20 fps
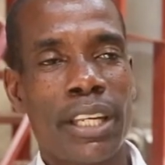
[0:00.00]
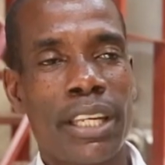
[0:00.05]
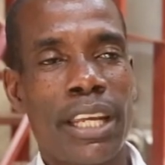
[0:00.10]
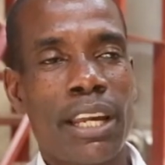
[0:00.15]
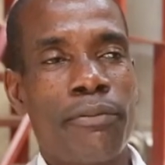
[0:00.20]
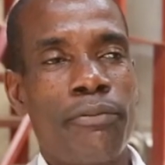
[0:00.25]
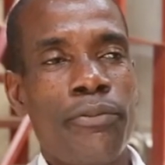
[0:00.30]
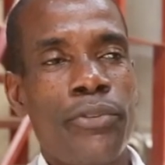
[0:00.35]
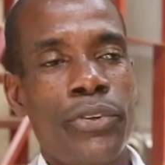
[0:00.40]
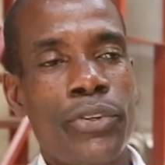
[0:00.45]

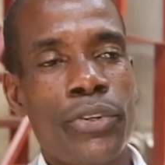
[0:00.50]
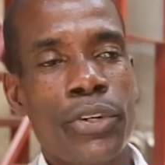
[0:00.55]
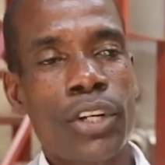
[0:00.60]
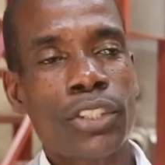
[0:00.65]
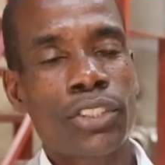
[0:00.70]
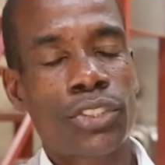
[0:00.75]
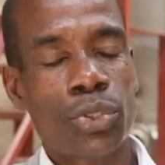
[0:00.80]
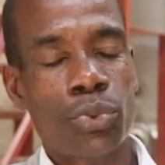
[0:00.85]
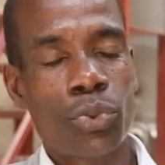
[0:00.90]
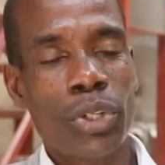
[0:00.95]
they've
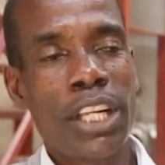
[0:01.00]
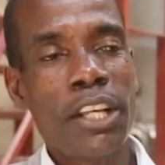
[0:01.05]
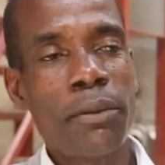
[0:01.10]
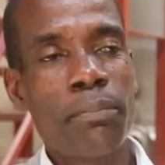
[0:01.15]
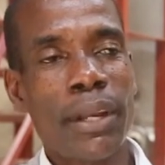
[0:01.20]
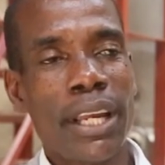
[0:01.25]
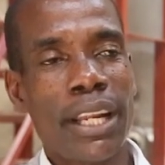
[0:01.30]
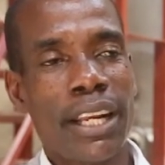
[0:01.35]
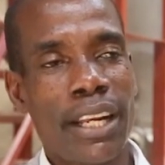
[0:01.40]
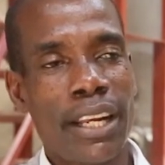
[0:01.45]
not really
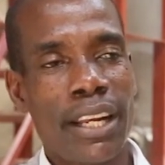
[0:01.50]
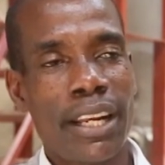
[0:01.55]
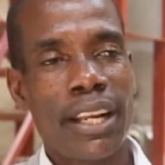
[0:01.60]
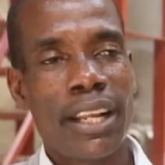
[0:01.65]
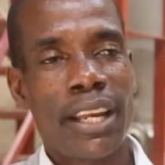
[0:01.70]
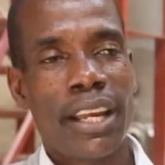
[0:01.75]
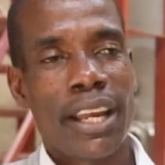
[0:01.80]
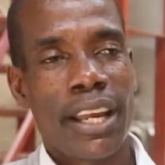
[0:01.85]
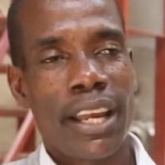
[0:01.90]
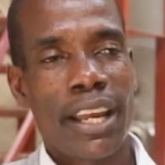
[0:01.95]
been
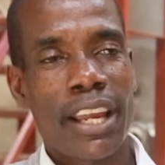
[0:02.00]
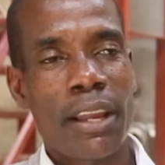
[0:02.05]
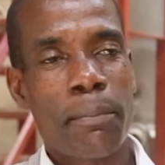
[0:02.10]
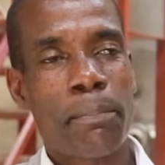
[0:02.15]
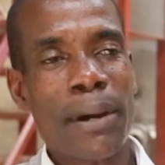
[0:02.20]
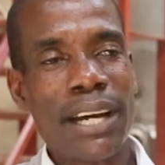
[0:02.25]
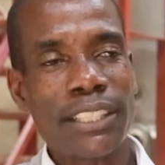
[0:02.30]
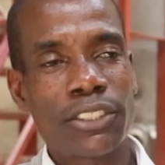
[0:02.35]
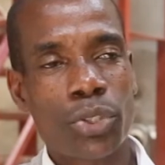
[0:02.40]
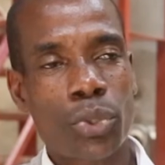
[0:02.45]
a
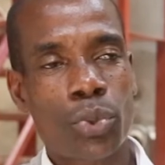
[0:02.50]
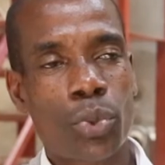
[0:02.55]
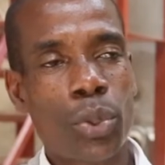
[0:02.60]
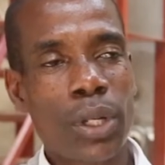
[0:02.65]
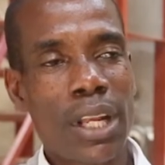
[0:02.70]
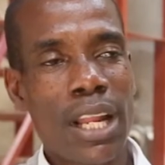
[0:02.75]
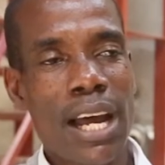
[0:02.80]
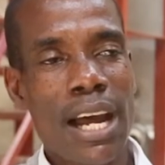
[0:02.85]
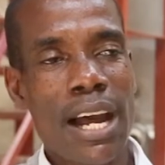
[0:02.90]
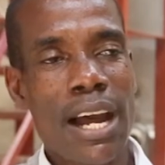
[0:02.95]

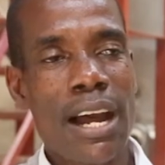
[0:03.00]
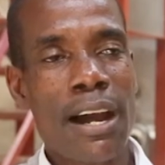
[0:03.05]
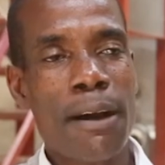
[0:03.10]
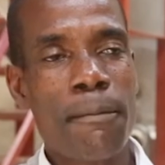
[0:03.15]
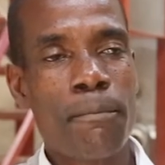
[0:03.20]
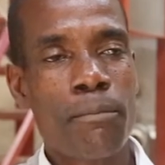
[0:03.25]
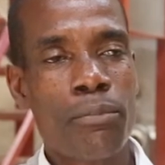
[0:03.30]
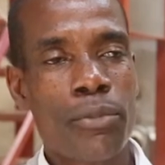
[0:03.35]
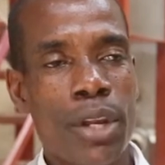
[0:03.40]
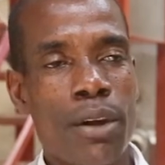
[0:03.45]
particular